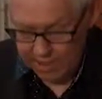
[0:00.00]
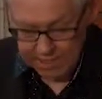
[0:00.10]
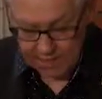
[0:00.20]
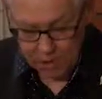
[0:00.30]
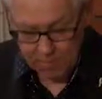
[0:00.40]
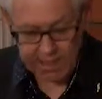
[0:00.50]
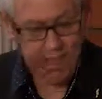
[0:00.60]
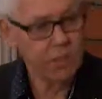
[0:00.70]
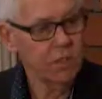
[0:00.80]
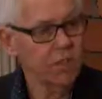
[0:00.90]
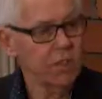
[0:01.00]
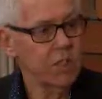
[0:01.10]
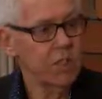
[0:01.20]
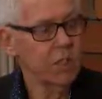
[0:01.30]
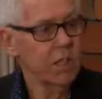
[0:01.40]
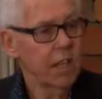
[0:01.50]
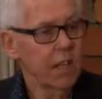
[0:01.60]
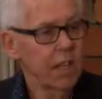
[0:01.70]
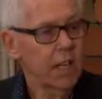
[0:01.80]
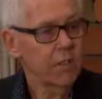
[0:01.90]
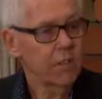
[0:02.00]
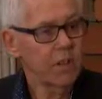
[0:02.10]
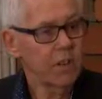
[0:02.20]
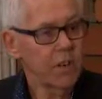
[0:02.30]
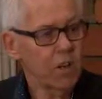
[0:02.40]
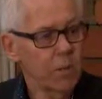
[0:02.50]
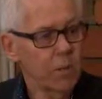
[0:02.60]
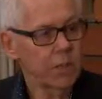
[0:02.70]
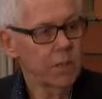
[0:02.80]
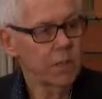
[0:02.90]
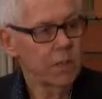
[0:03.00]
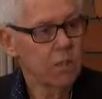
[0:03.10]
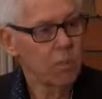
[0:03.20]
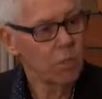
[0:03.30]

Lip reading: economic activities and the environment. So